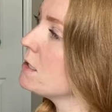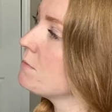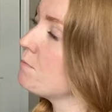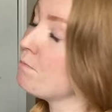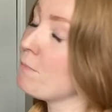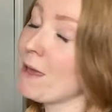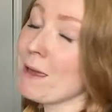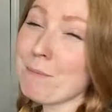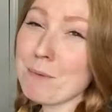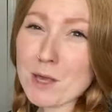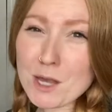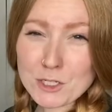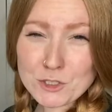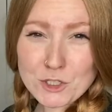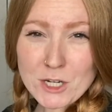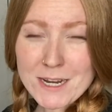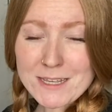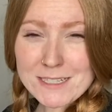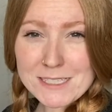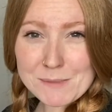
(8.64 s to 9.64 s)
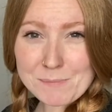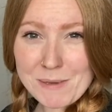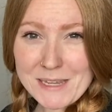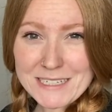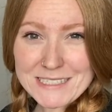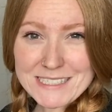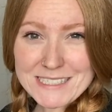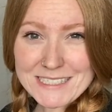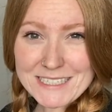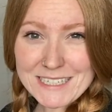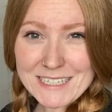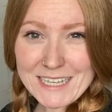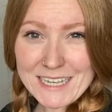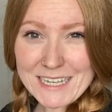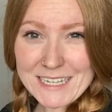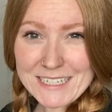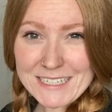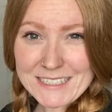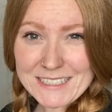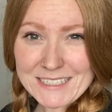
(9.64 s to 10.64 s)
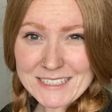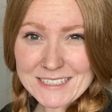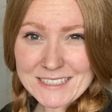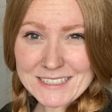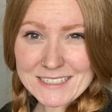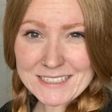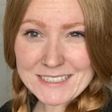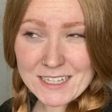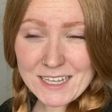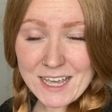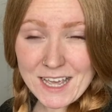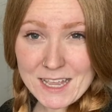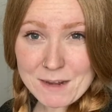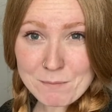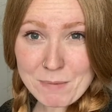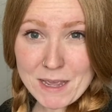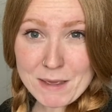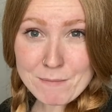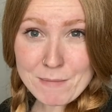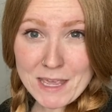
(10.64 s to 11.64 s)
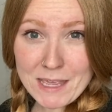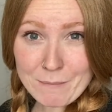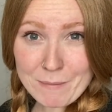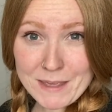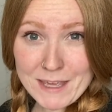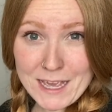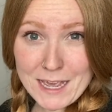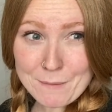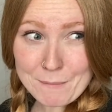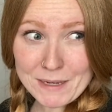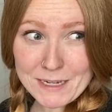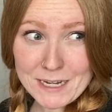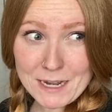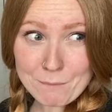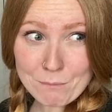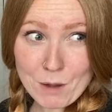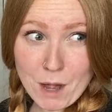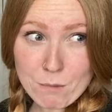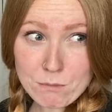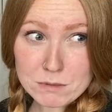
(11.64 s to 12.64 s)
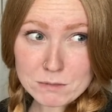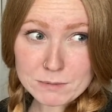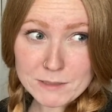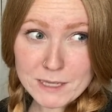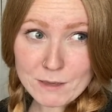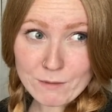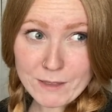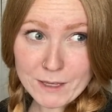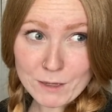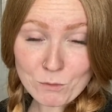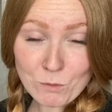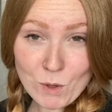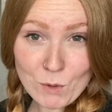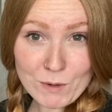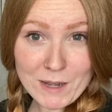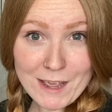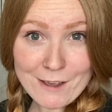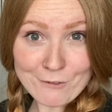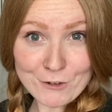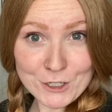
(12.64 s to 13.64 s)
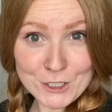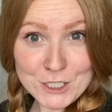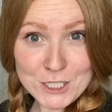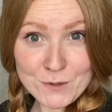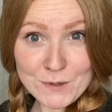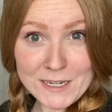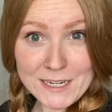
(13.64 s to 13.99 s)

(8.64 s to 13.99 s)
Maybe I'll try this painting again. And by maybe, I mean I probably like won't ever do it